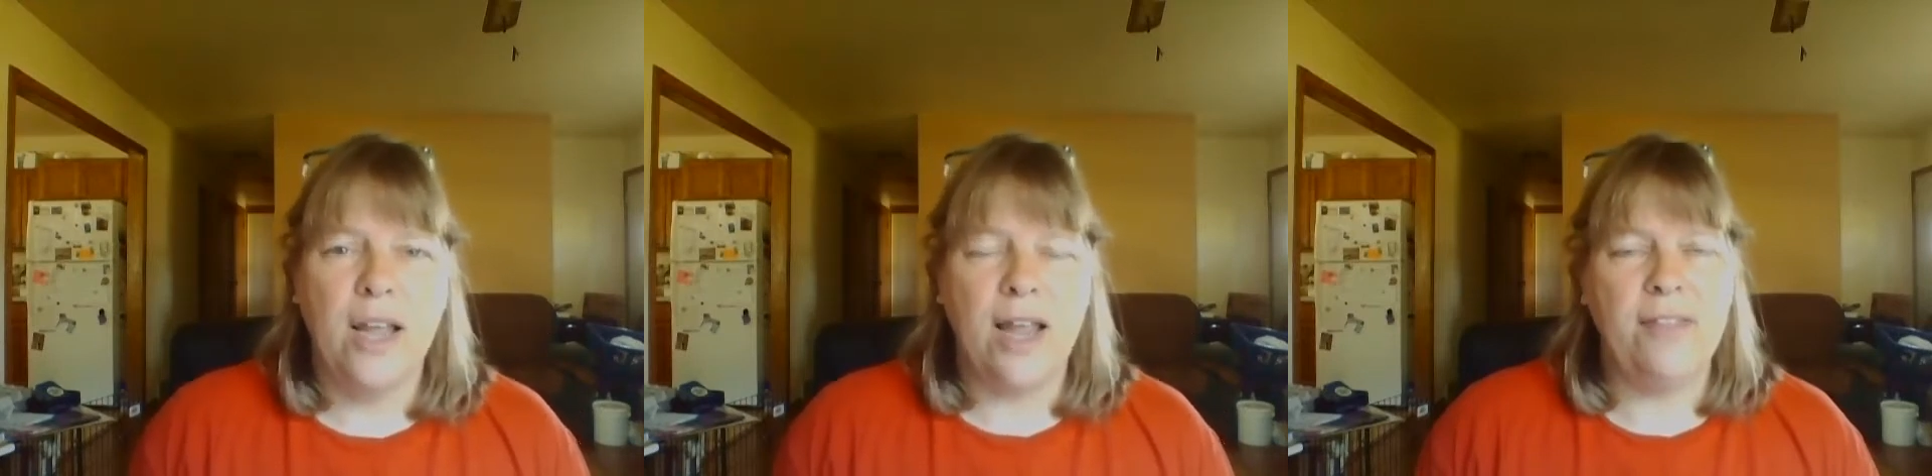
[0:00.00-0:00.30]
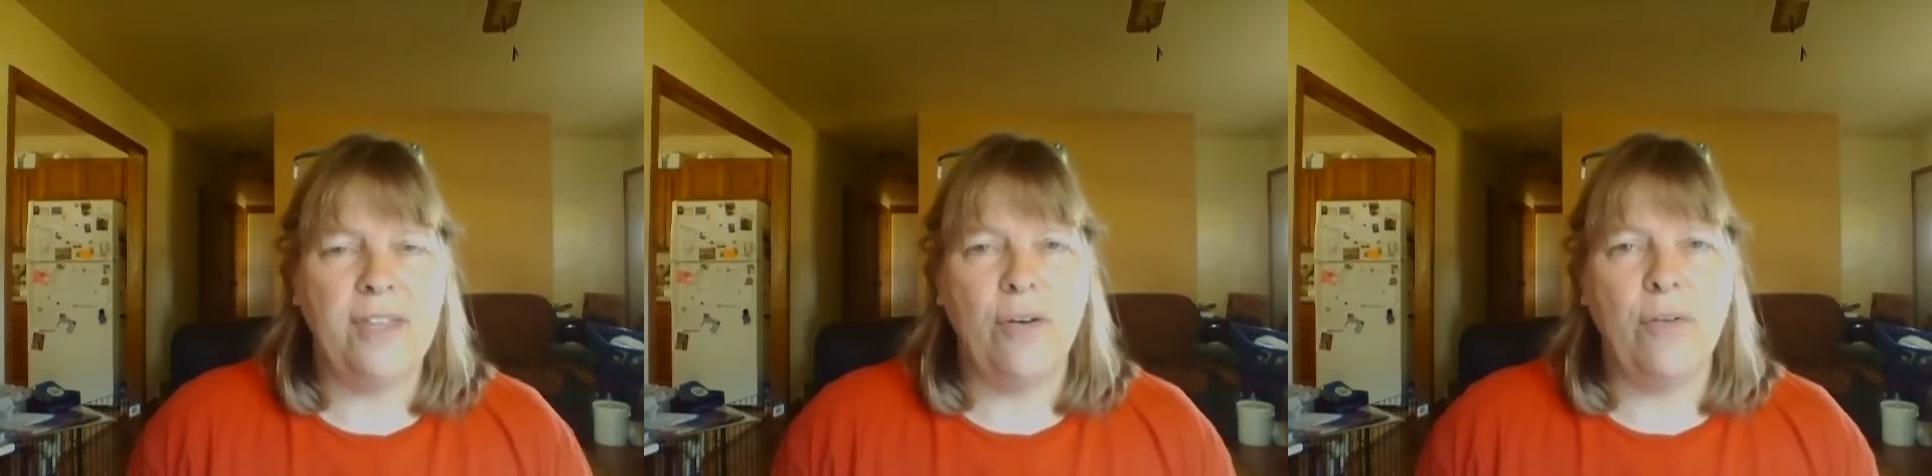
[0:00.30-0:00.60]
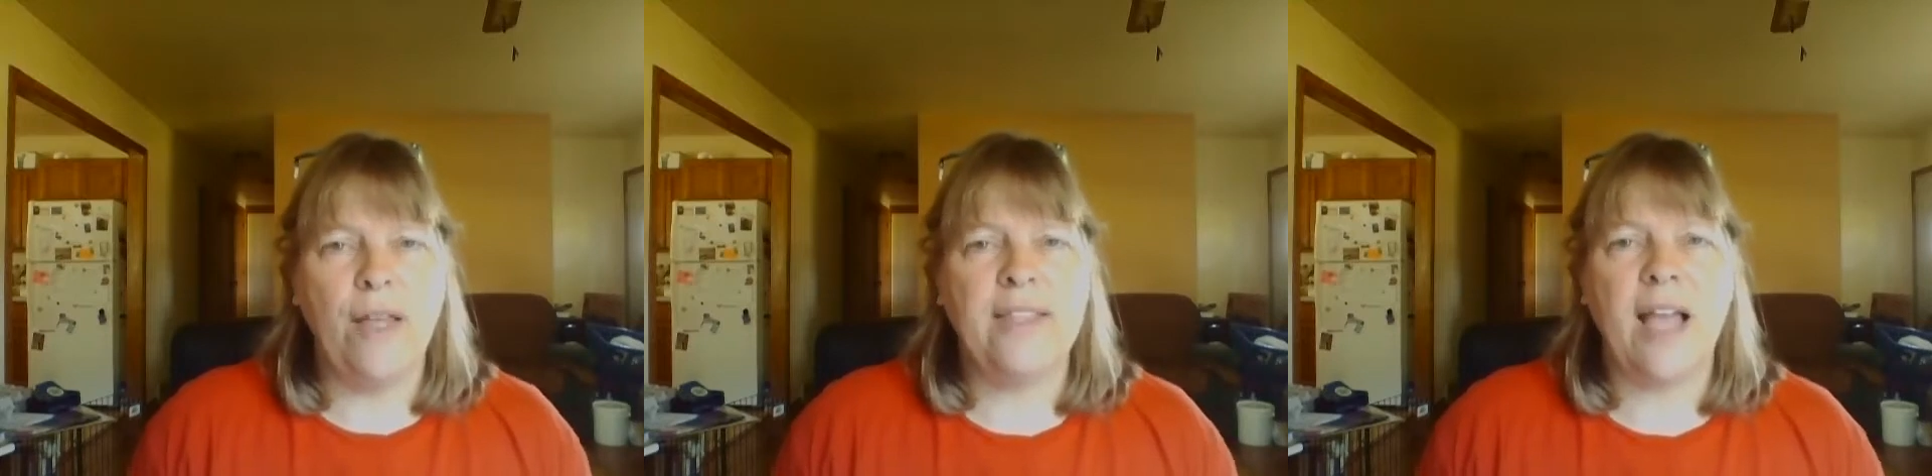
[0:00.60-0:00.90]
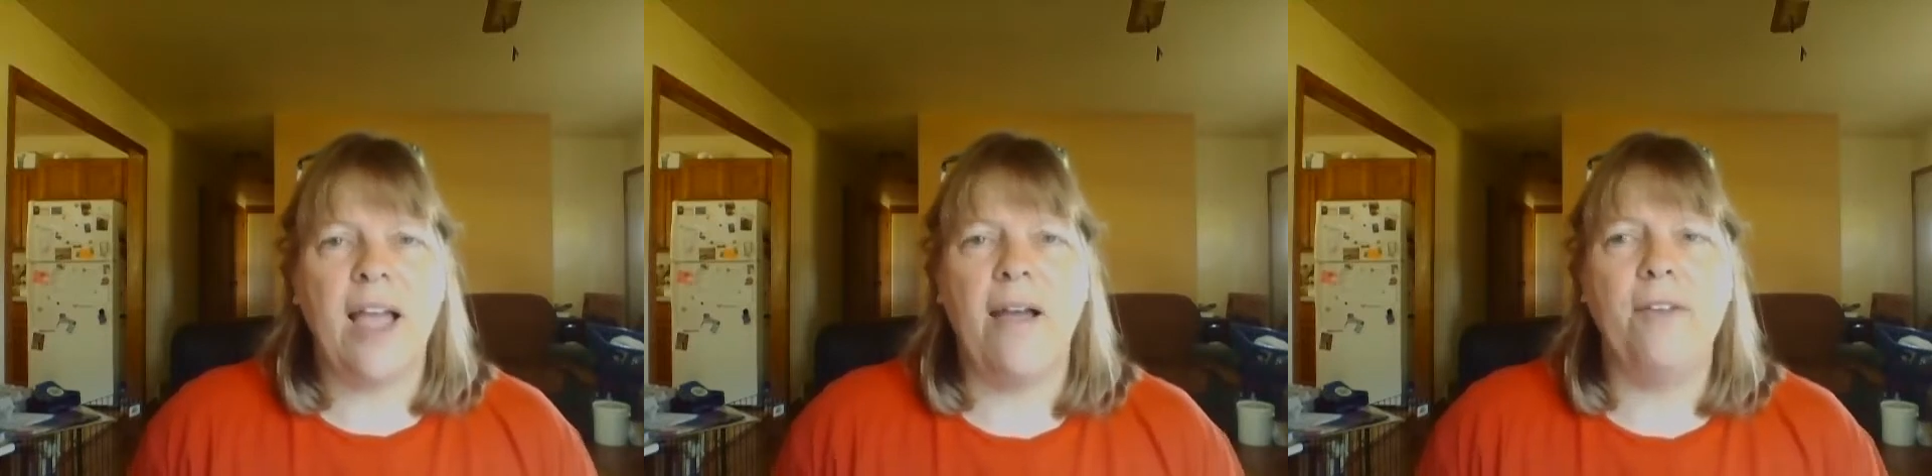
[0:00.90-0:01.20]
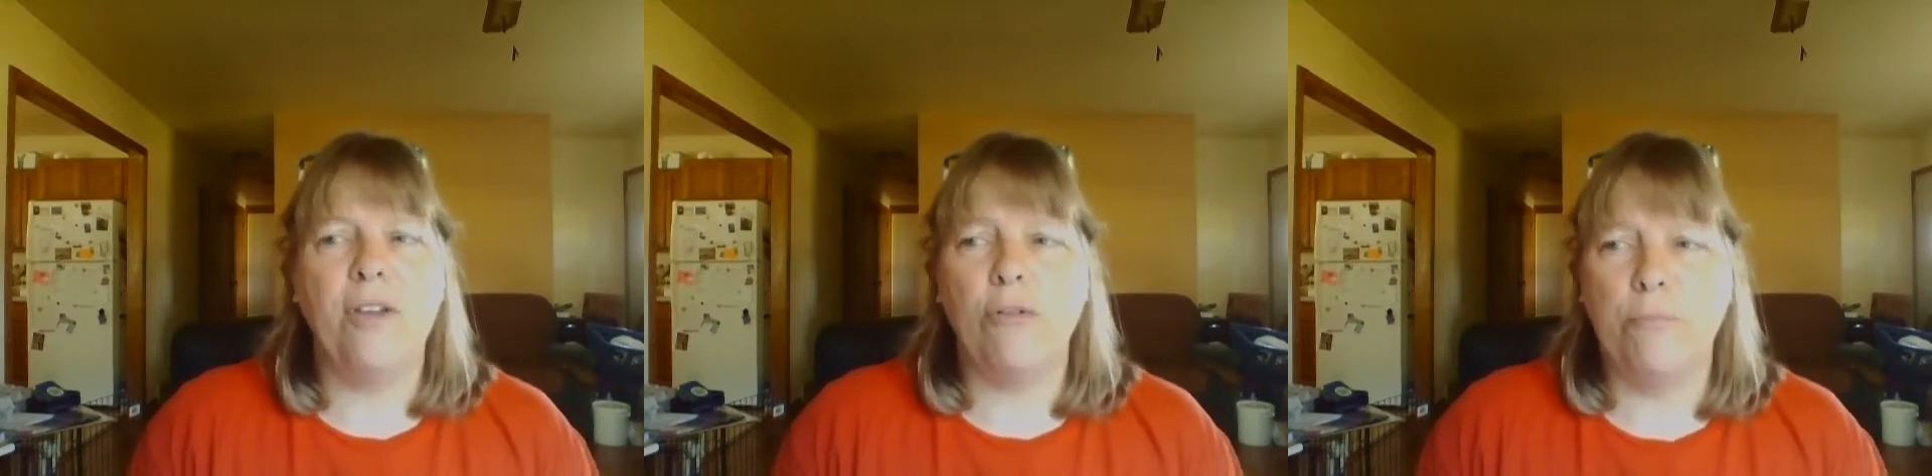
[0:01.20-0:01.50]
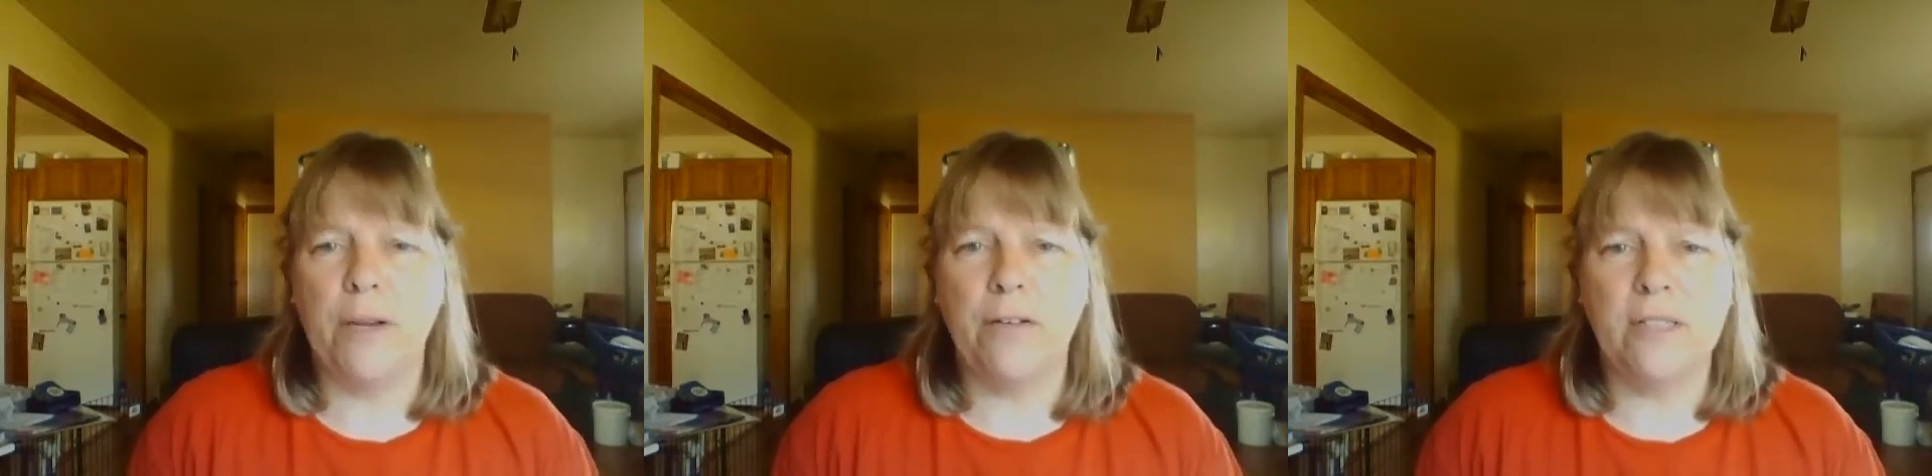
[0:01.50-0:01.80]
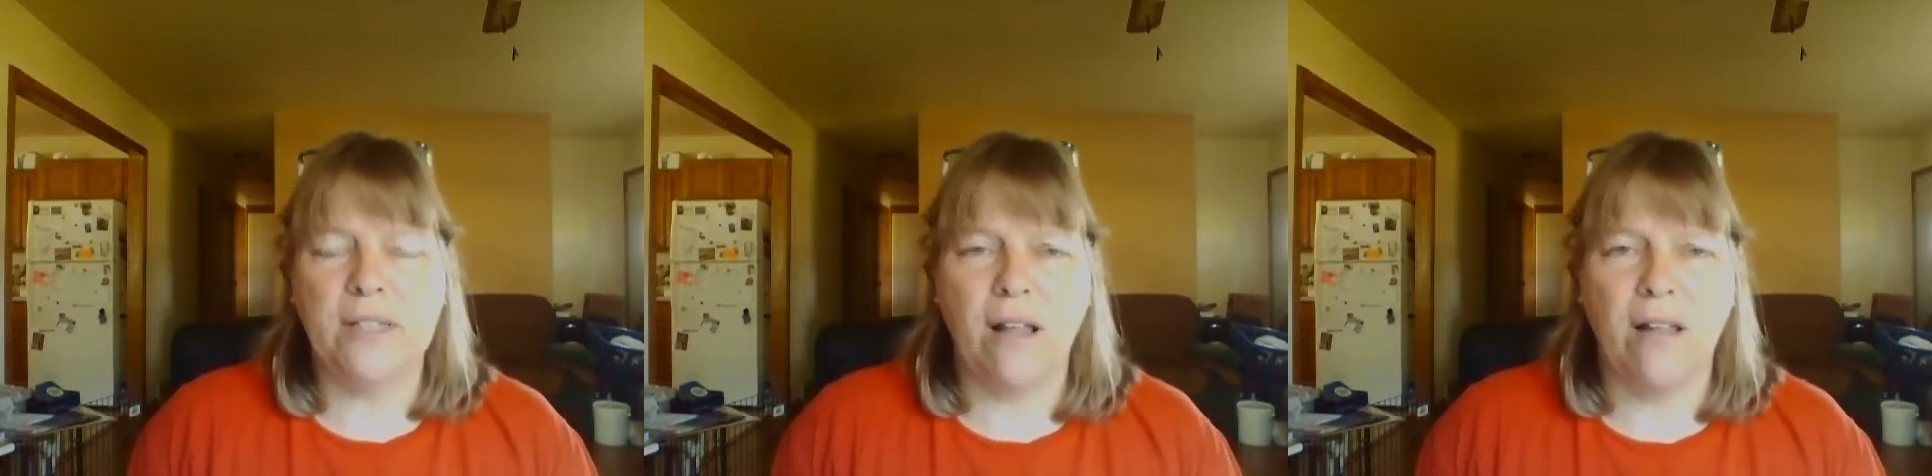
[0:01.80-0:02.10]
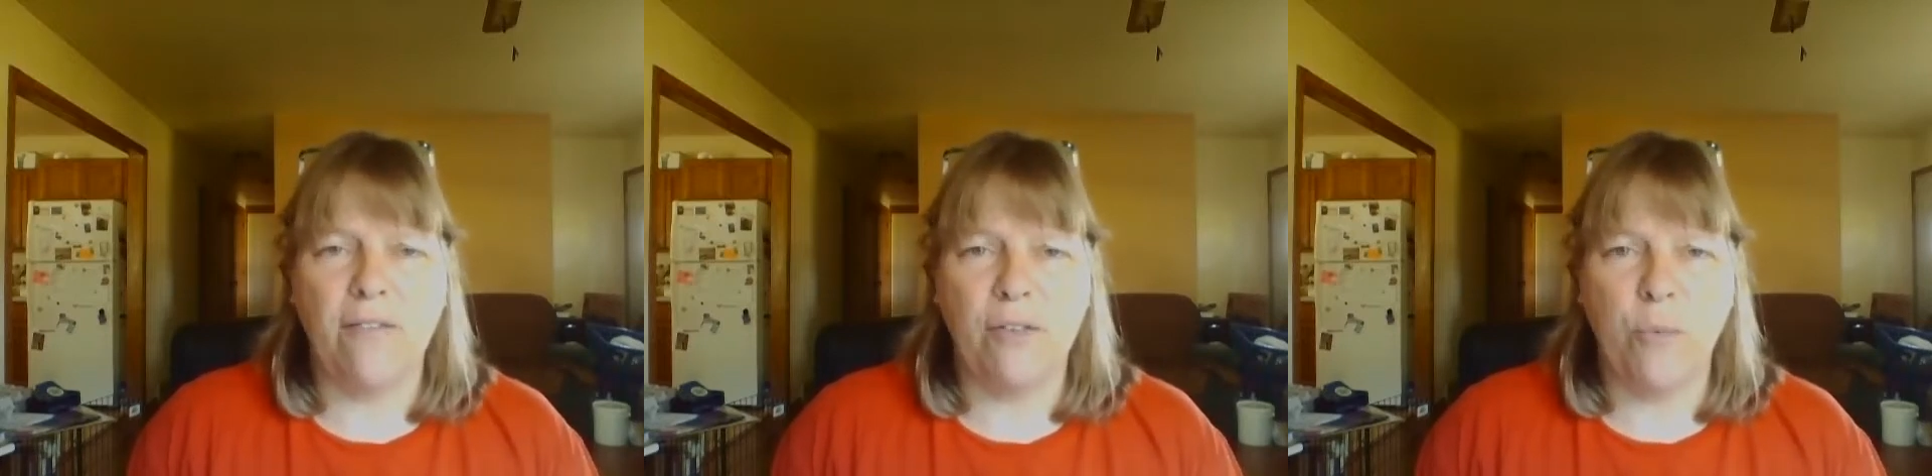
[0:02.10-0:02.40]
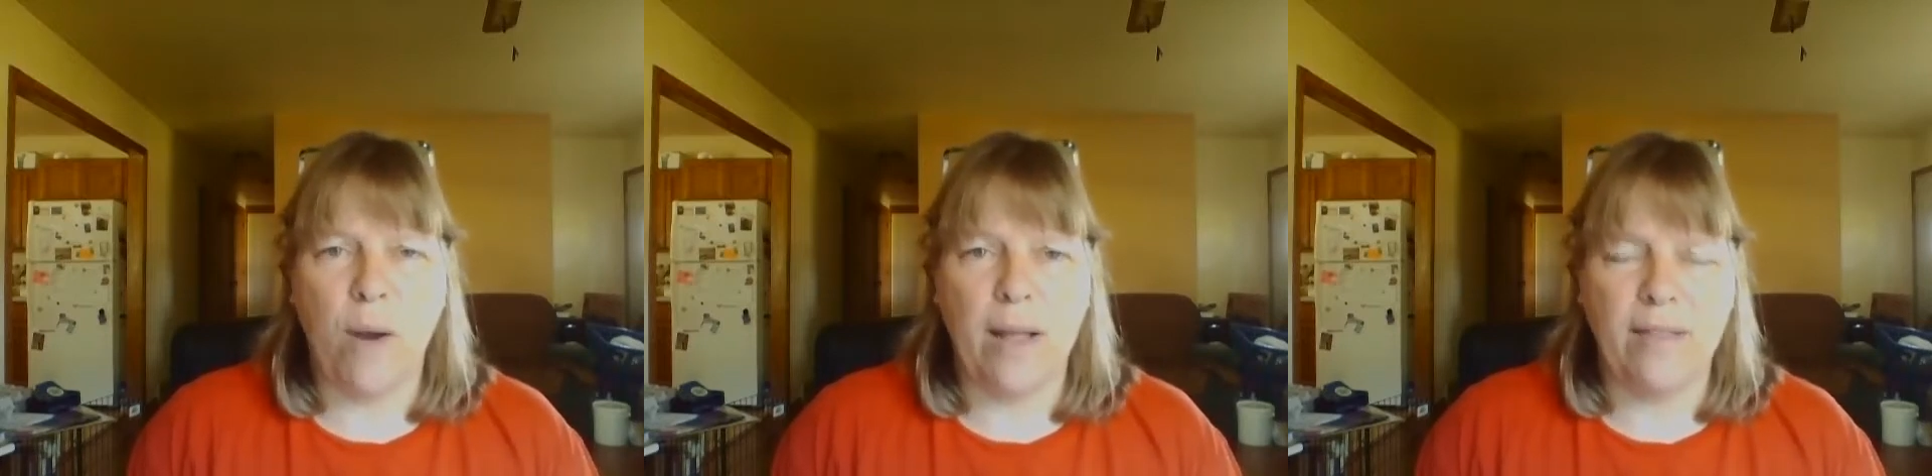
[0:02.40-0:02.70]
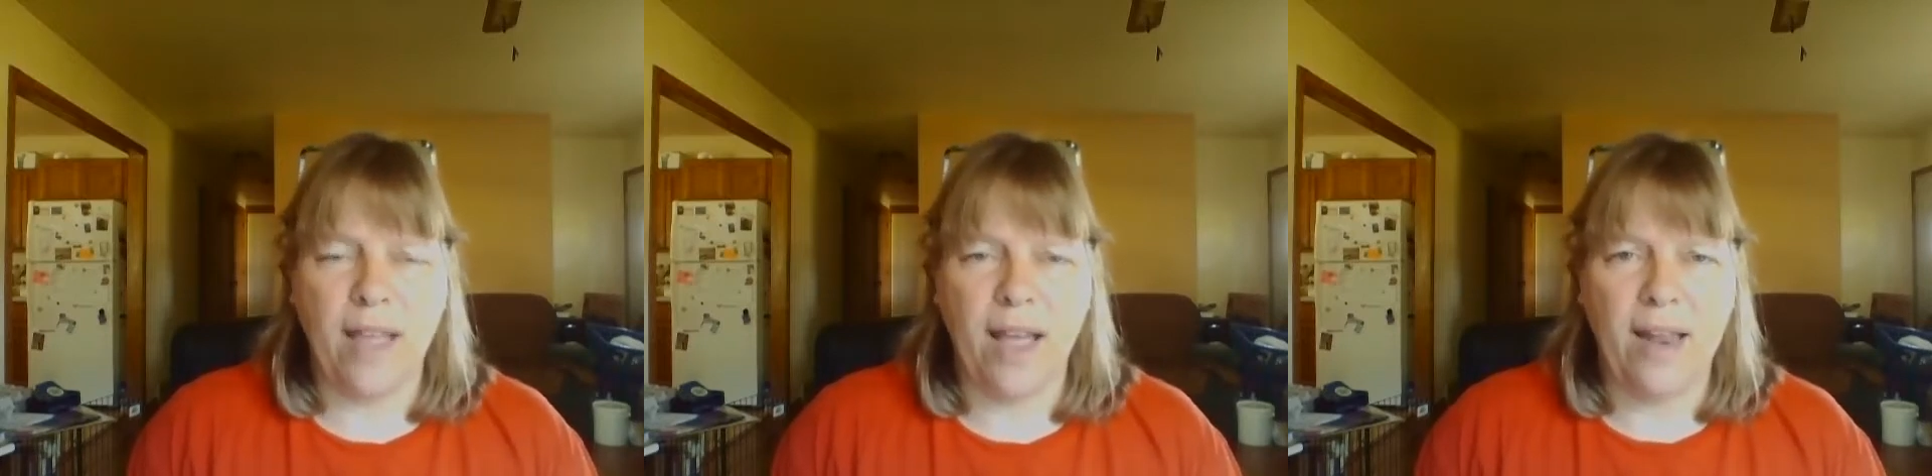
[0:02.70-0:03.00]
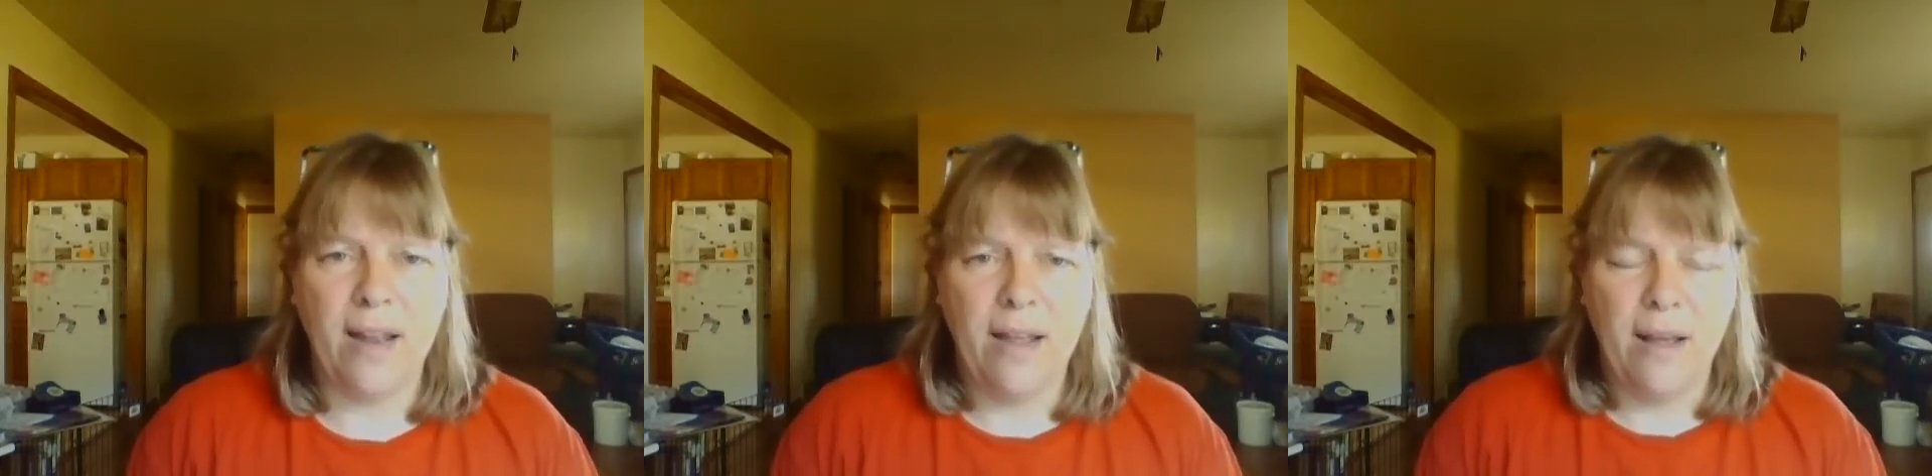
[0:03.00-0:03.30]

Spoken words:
And, that's a heavier, bigger skull if you want that.